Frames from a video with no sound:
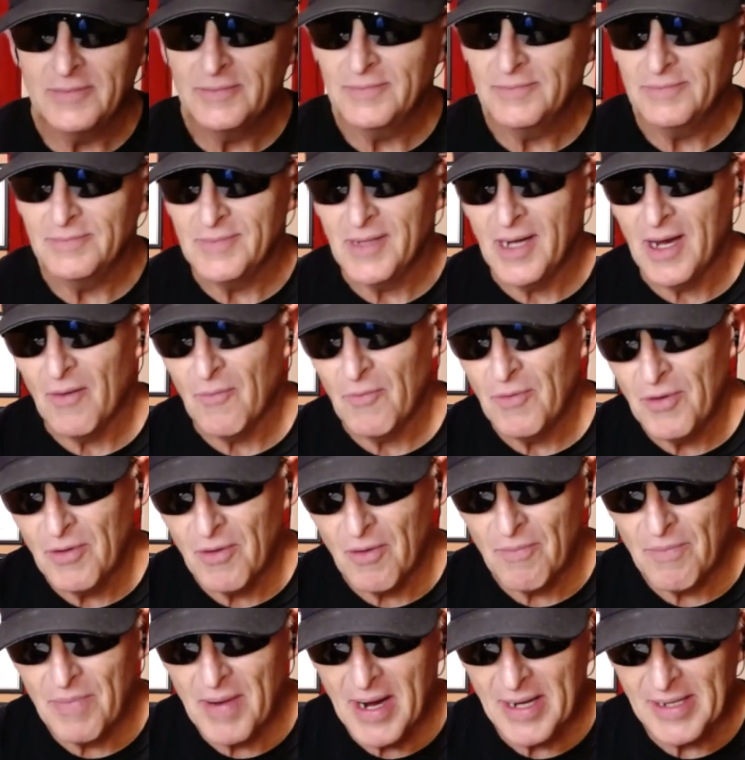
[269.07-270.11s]
Man, we're gonna
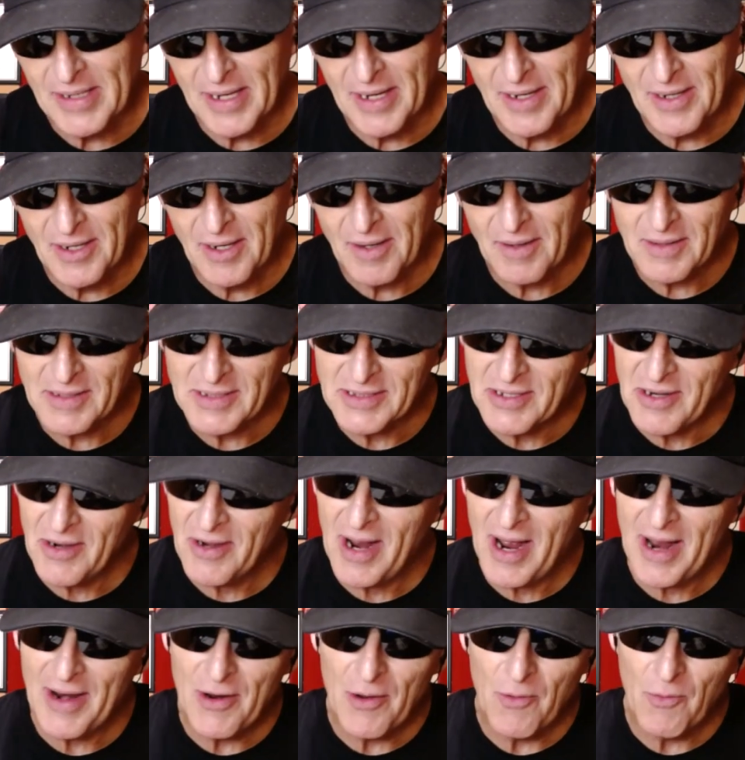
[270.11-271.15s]
back that up because Dirty,
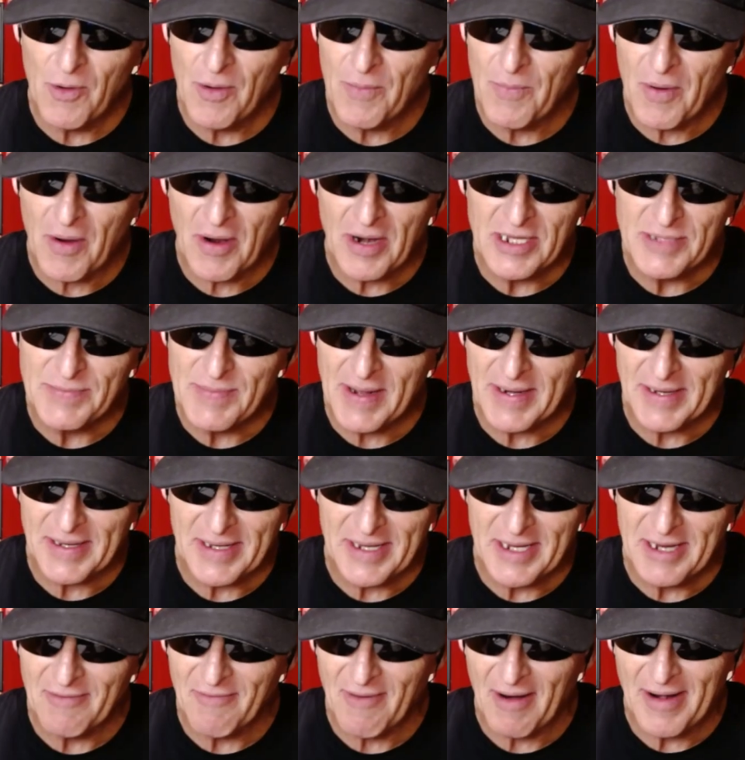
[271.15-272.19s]
I know what part he's about to
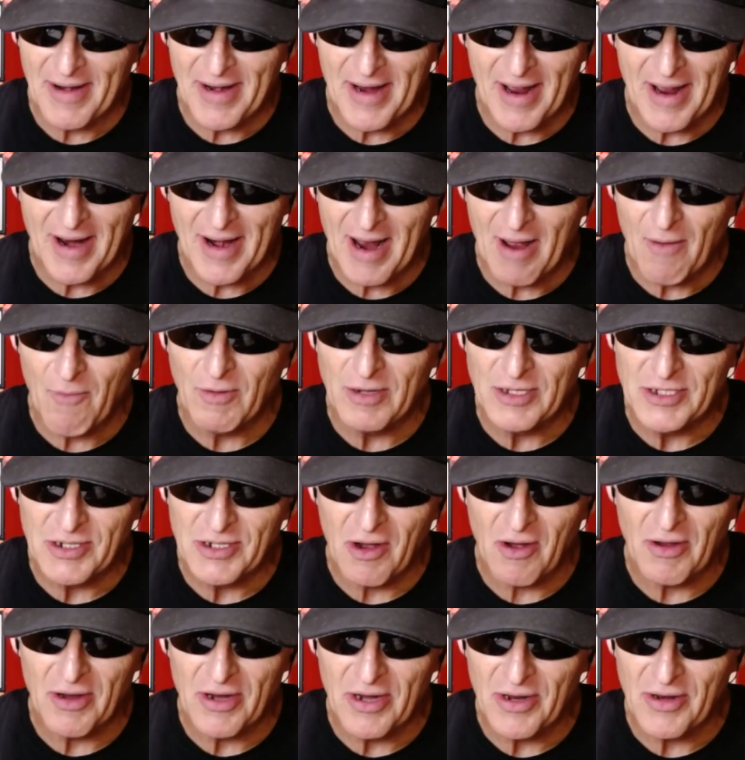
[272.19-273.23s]
hit right now, and I want
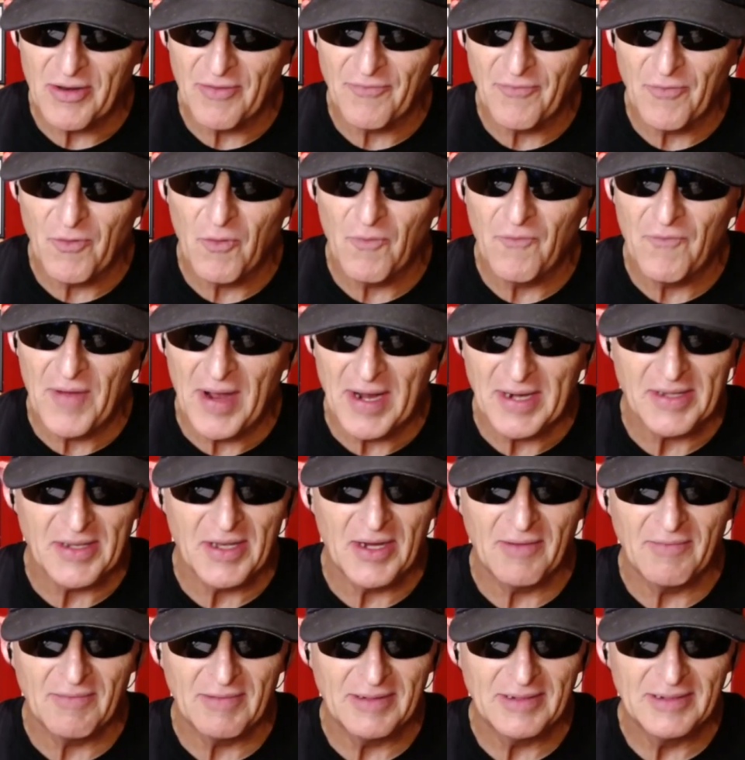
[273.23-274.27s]
y'all to hear the full effect
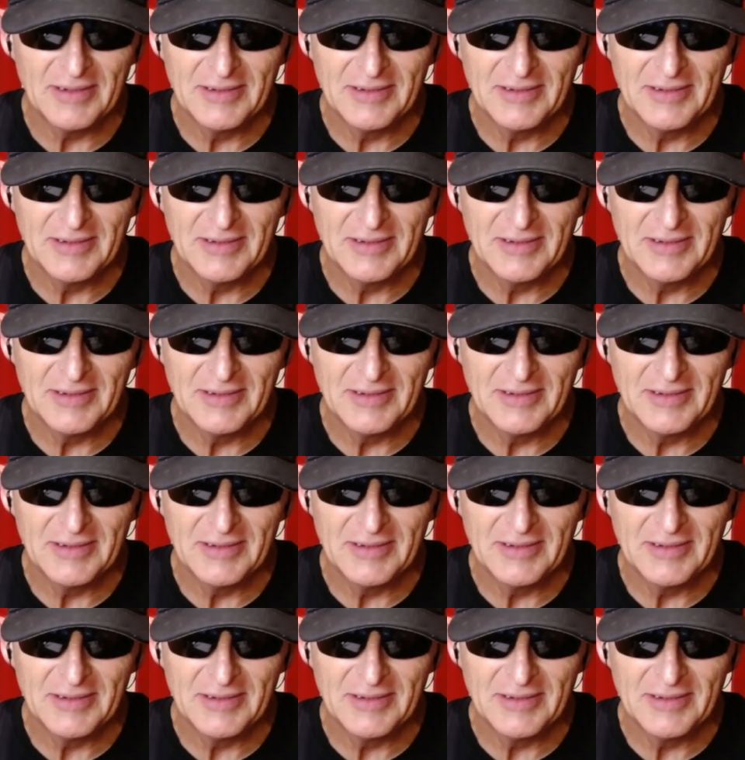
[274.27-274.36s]
of it.